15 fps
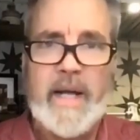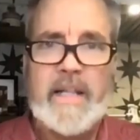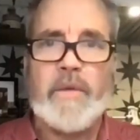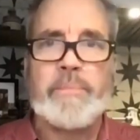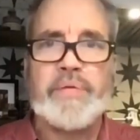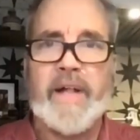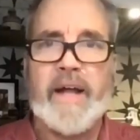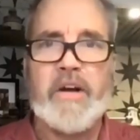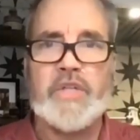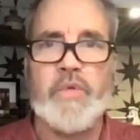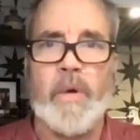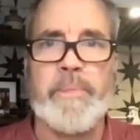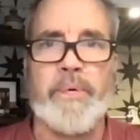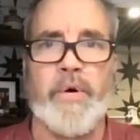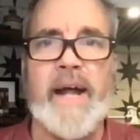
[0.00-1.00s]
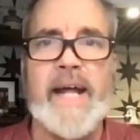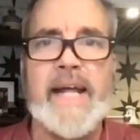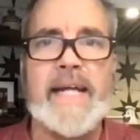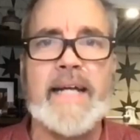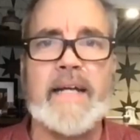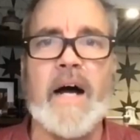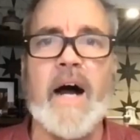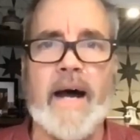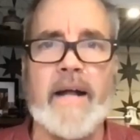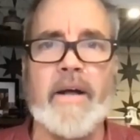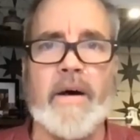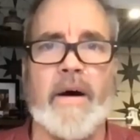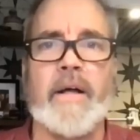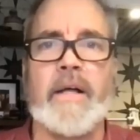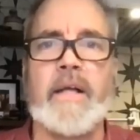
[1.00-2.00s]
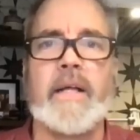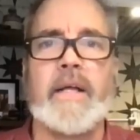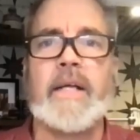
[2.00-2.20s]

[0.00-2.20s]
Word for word: The players were praying in a huddle,